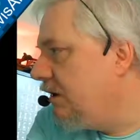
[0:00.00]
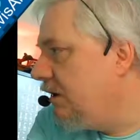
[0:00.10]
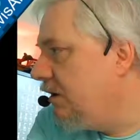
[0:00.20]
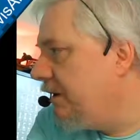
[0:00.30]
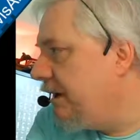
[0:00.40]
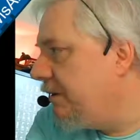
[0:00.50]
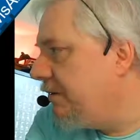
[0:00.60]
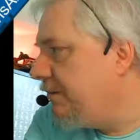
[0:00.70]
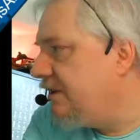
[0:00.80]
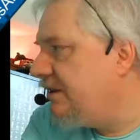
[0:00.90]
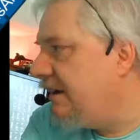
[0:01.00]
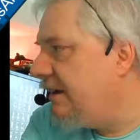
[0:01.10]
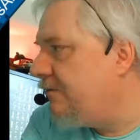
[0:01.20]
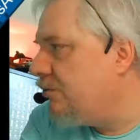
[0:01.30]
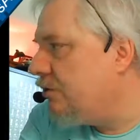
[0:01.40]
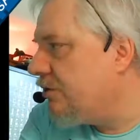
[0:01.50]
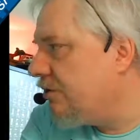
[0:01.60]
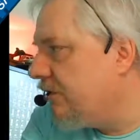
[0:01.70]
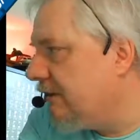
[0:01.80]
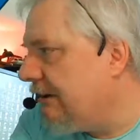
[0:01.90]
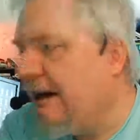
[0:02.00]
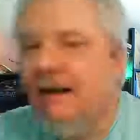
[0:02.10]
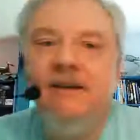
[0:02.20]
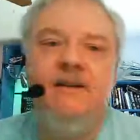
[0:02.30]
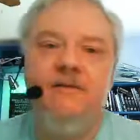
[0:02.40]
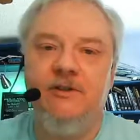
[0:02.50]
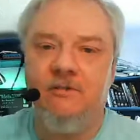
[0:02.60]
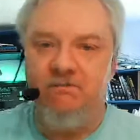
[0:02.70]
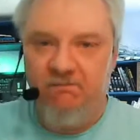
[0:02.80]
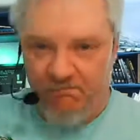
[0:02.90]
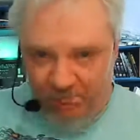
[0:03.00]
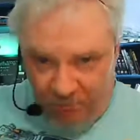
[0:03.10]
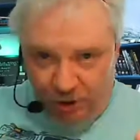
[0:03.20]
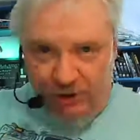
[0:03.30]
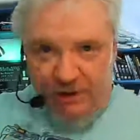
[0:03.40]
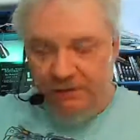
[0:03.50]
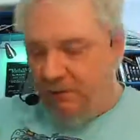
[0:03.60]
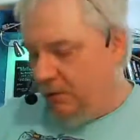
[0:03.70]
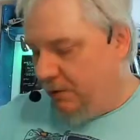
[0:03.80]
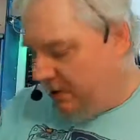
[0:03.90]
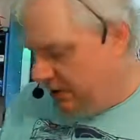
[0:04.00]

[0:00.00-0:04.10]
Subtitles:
Oh, yeah, we still have George Goodluck just pushing forward.